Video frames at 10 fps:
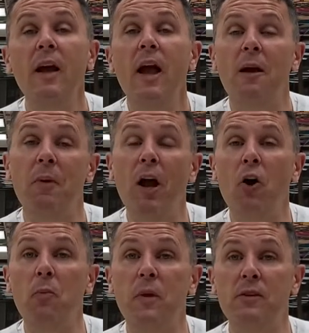And my
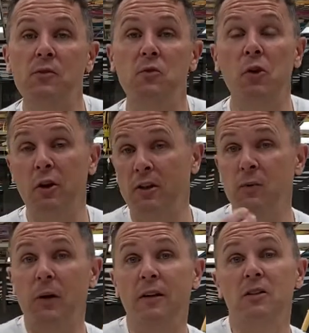hope is through your
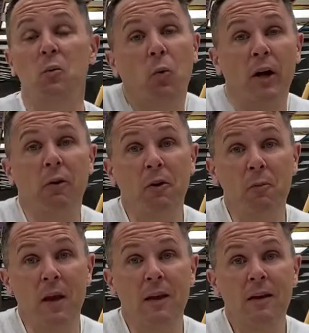experience and working with
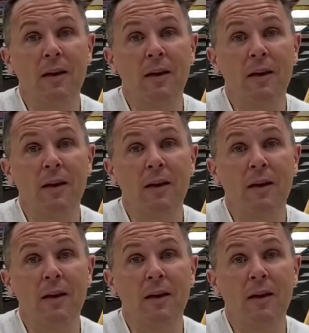me,